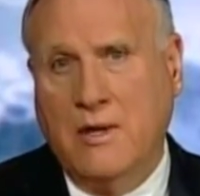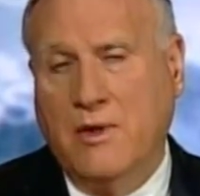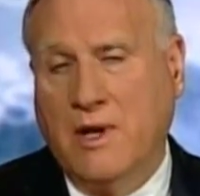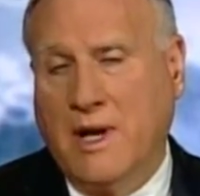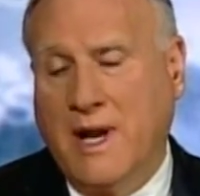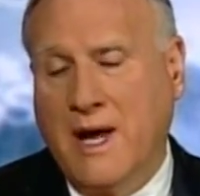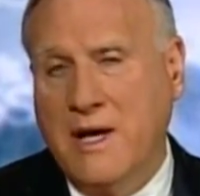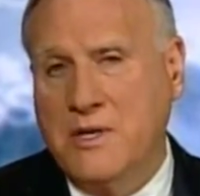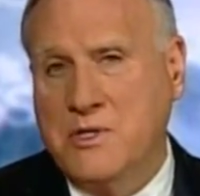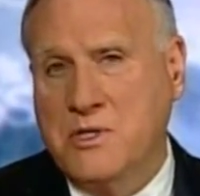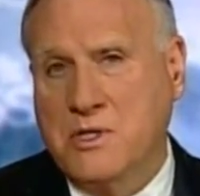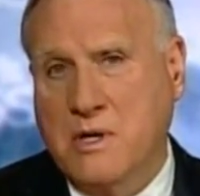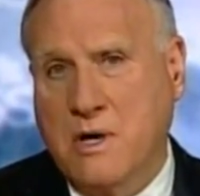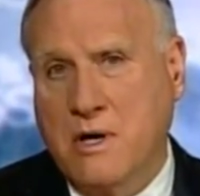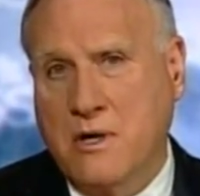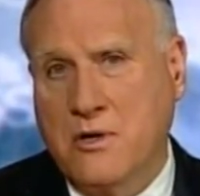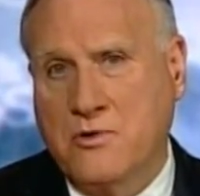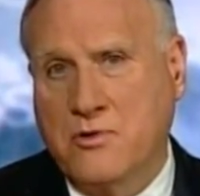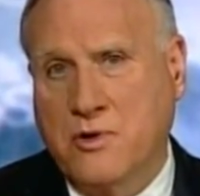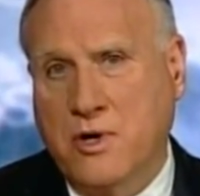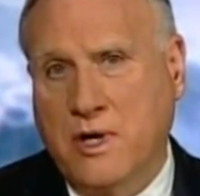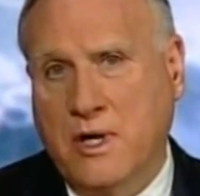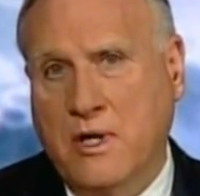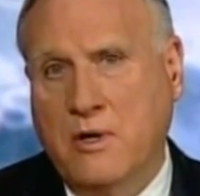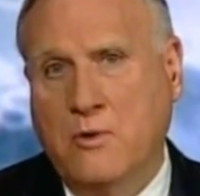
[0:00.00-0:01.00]
The last
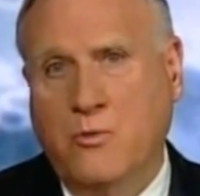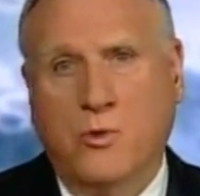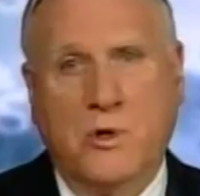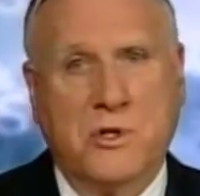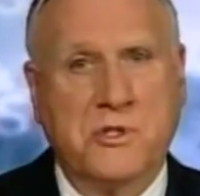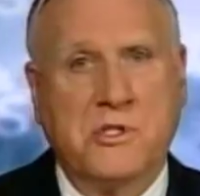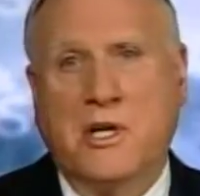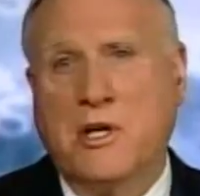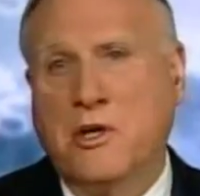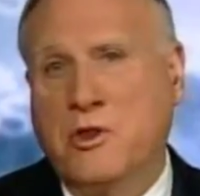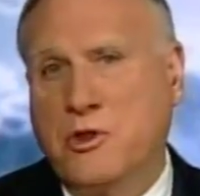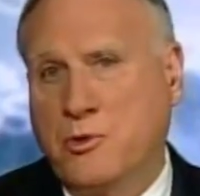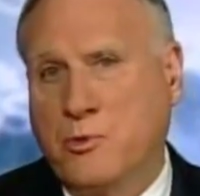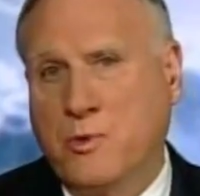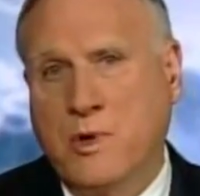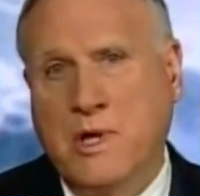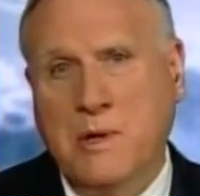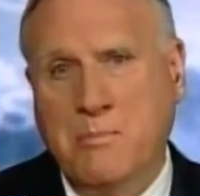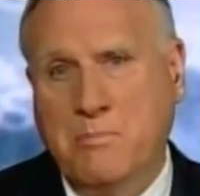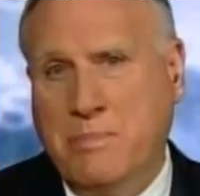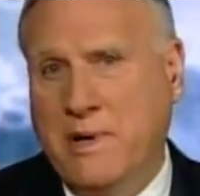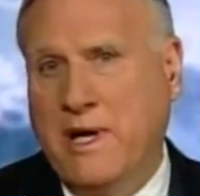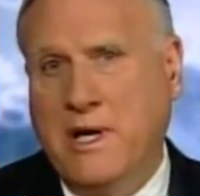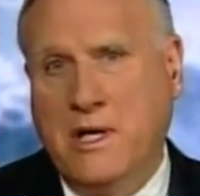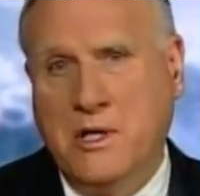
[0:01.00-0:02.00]
START treaty was a
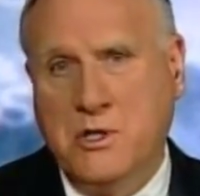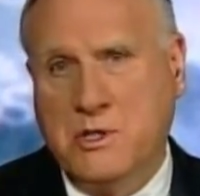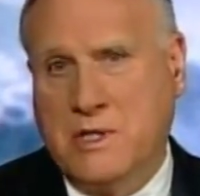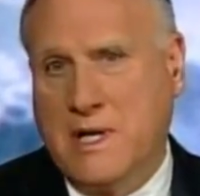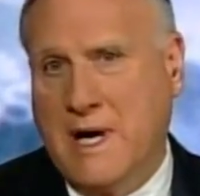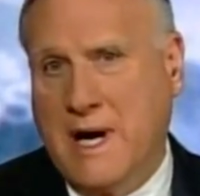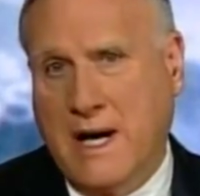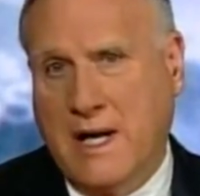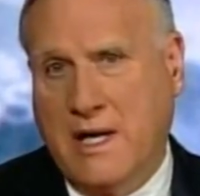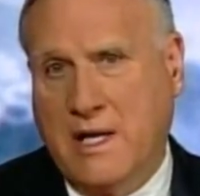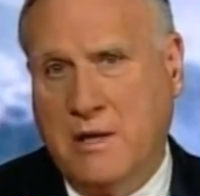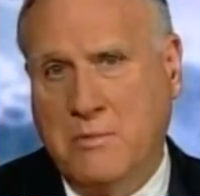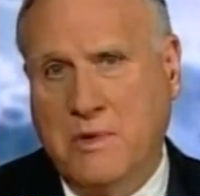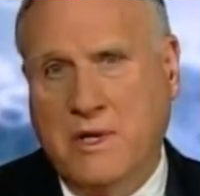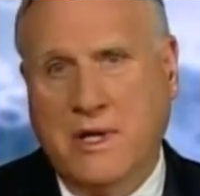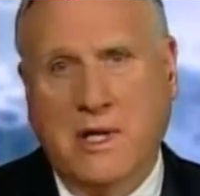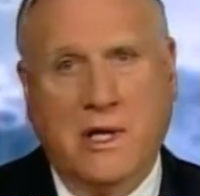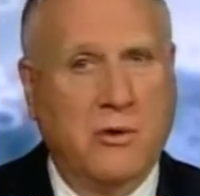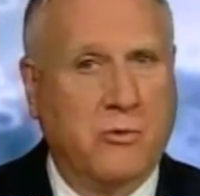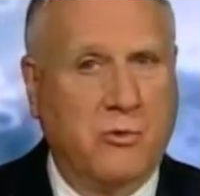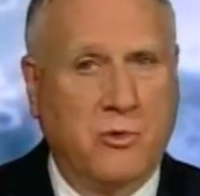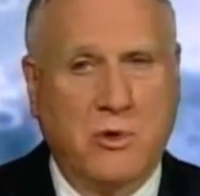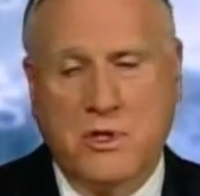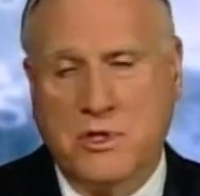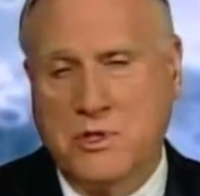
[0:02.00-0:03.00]
3-page
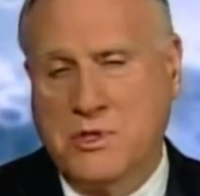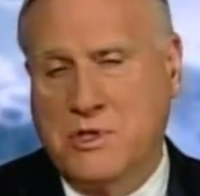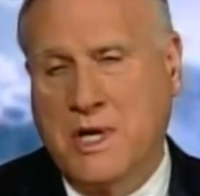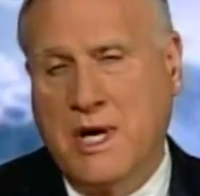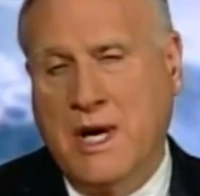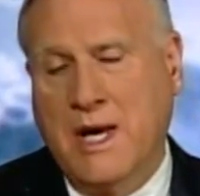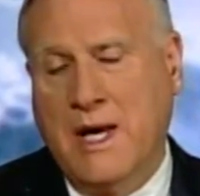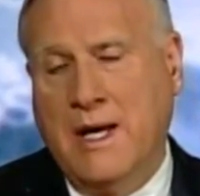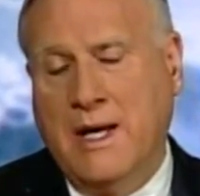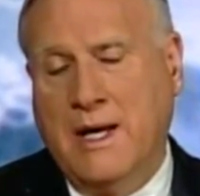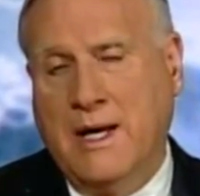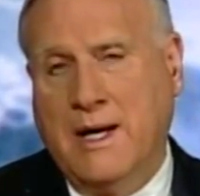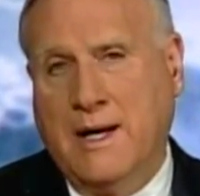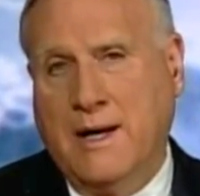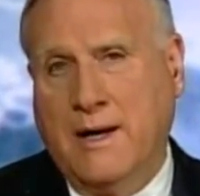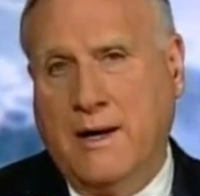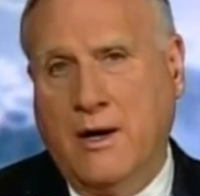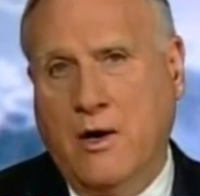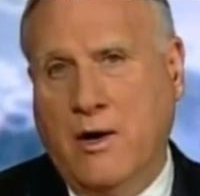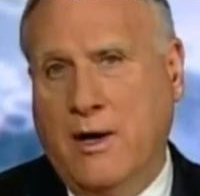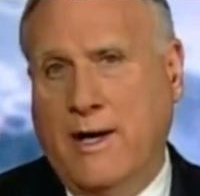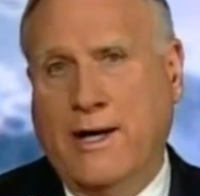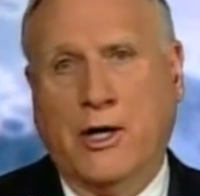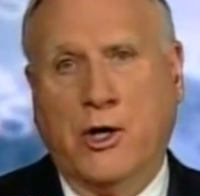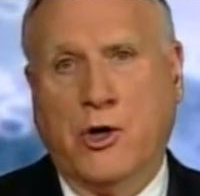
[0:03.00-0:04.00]
document. It was
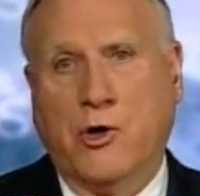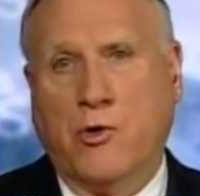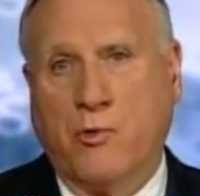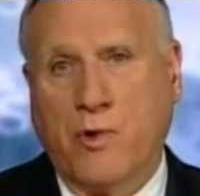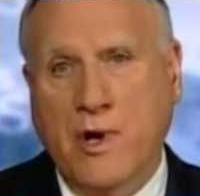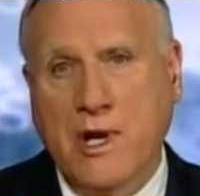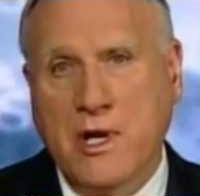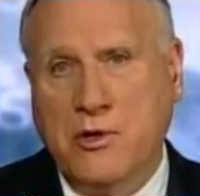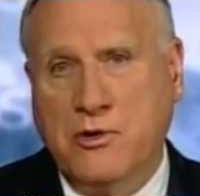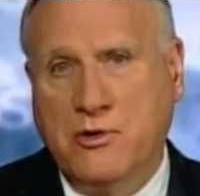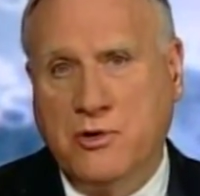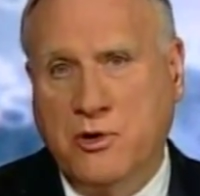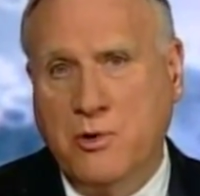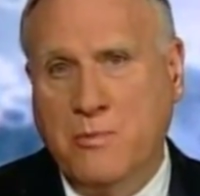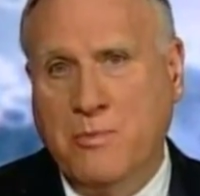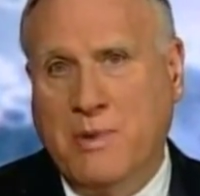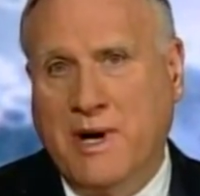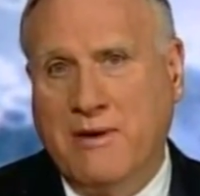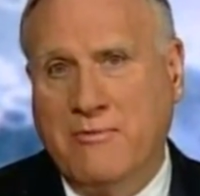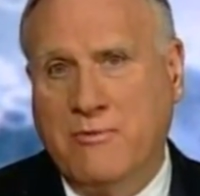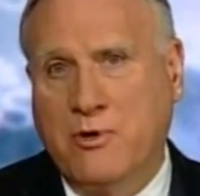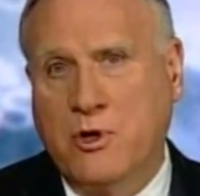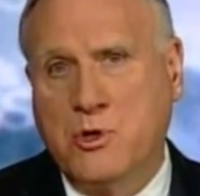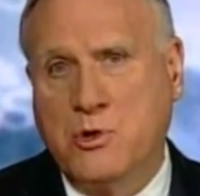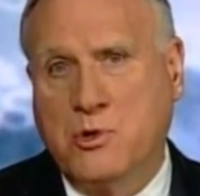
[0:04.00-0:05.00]
agreed to
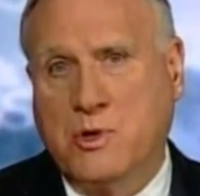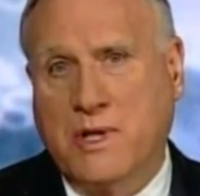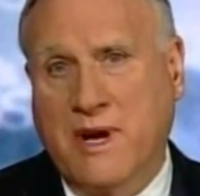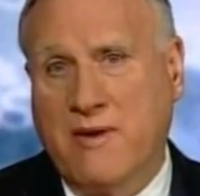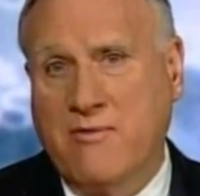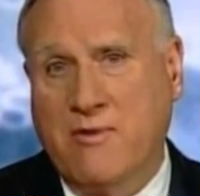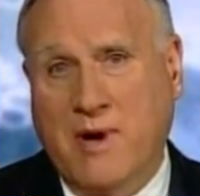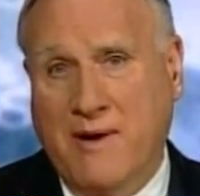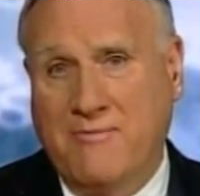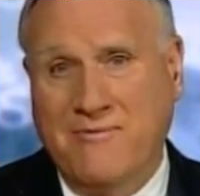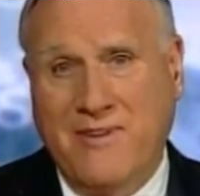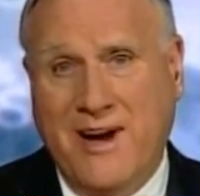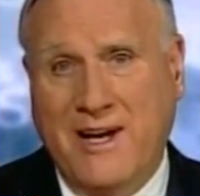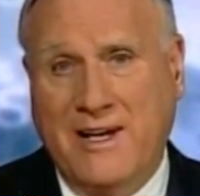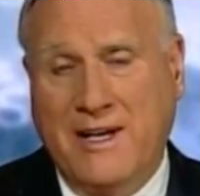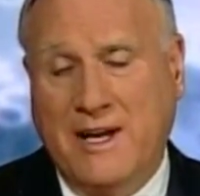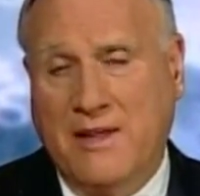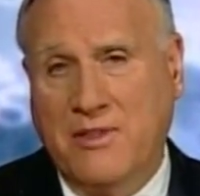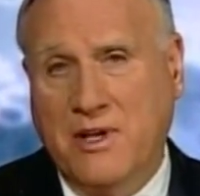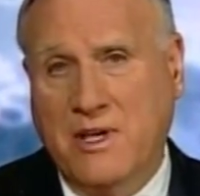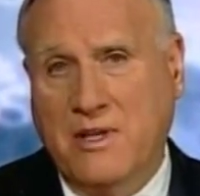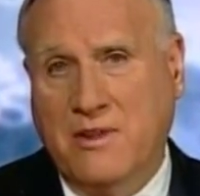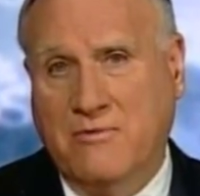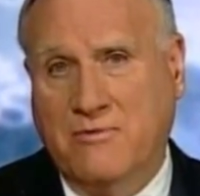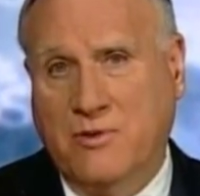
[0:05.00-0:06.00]
by virtually every, in fact,
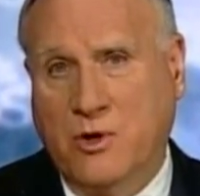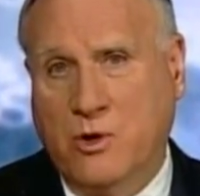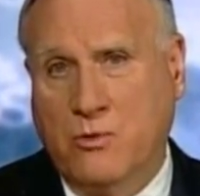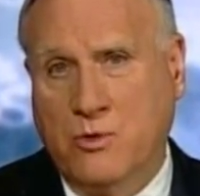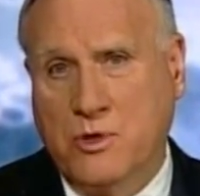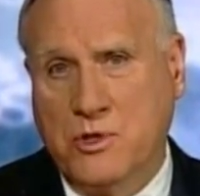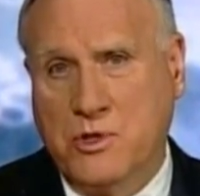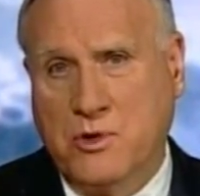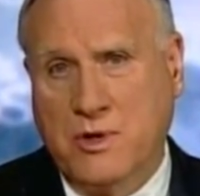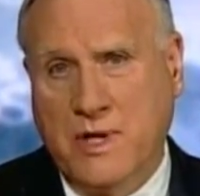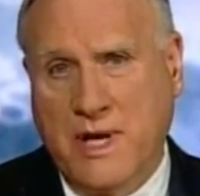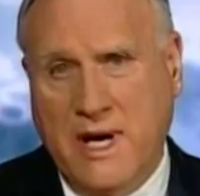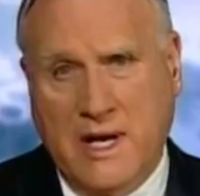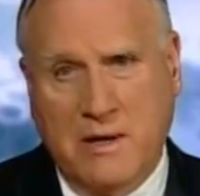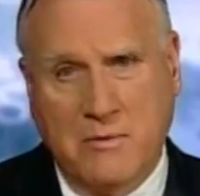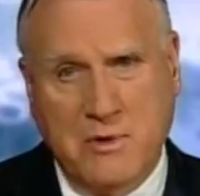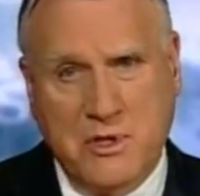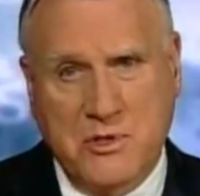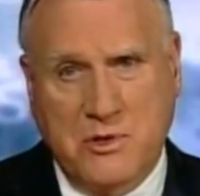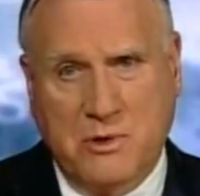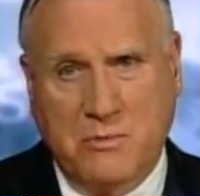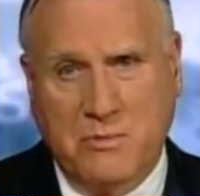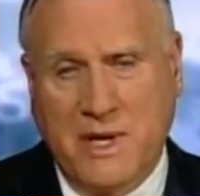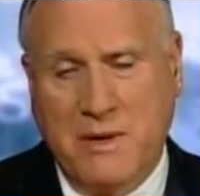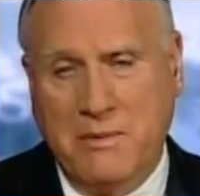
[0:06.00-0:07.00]
I think the vote was
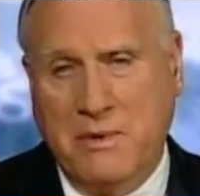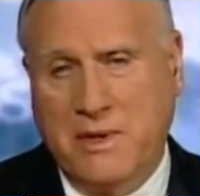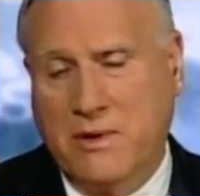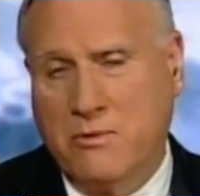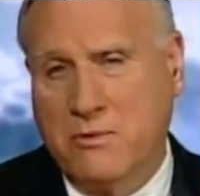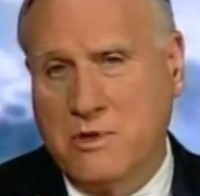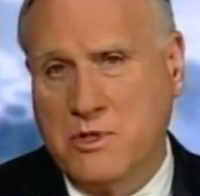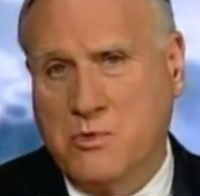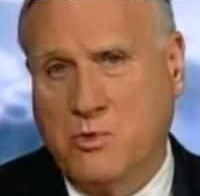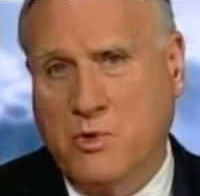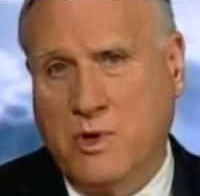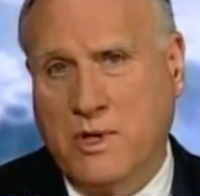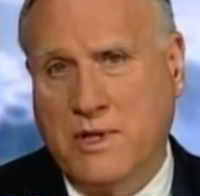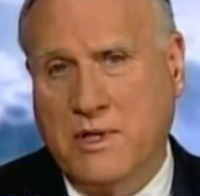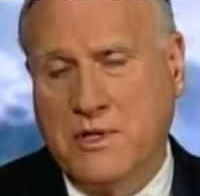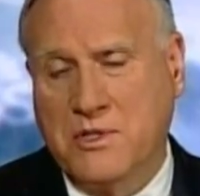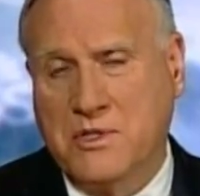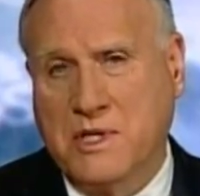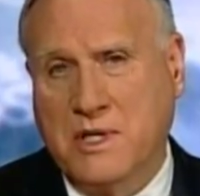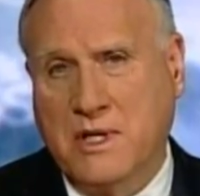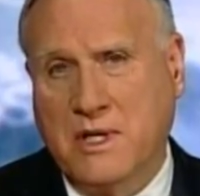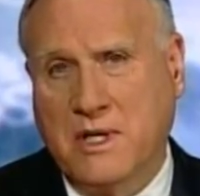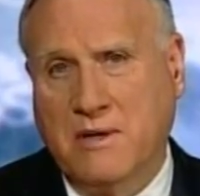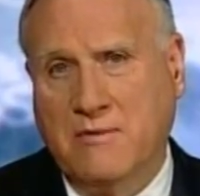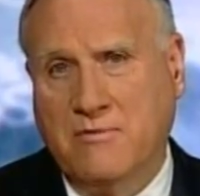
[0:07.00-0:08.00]
unanimous, or maybe there was one
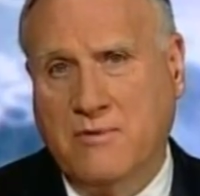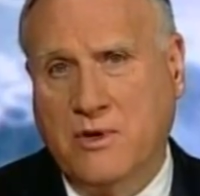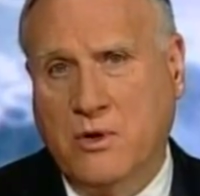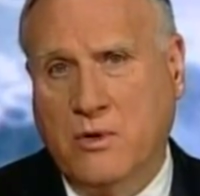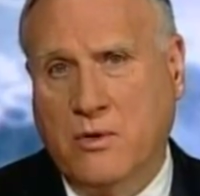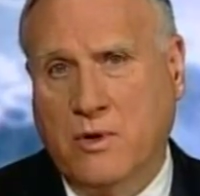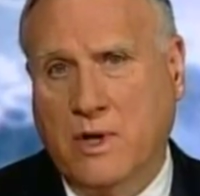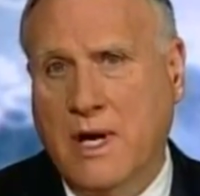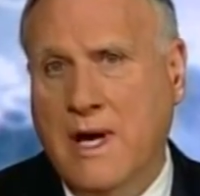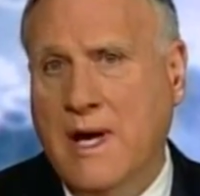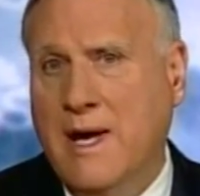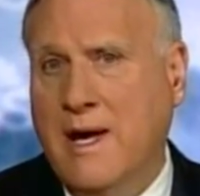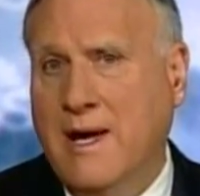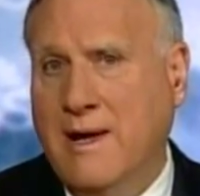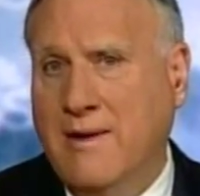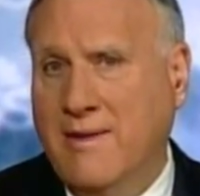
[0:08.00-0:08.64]
dissenting vote.